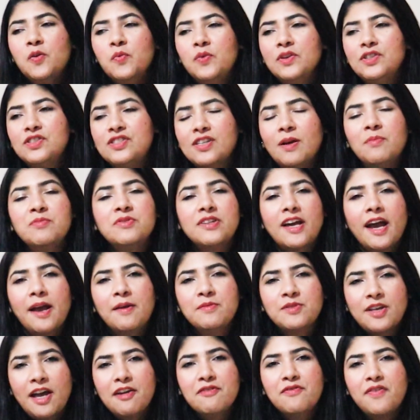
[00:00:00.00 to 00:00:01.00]
which
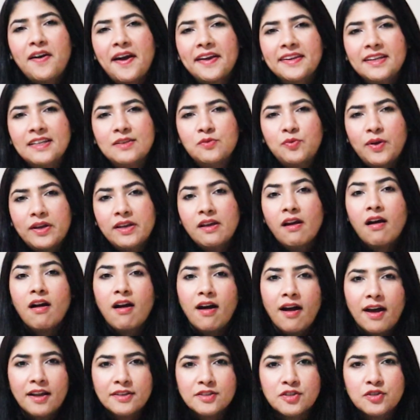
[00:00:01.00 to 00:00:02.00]
sometimes I find it very
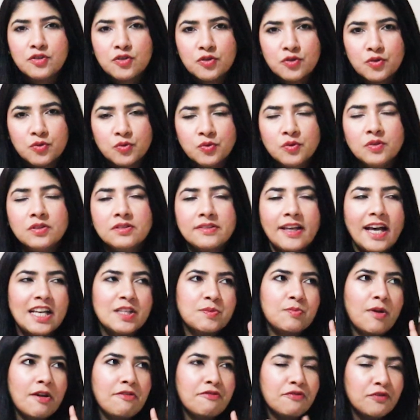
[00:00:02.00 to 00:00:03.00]
hard to do.
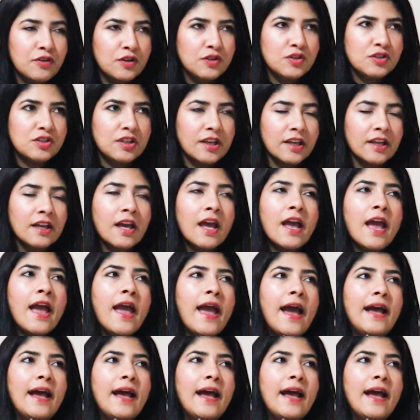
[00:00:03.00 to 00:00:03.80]
That's my first thing.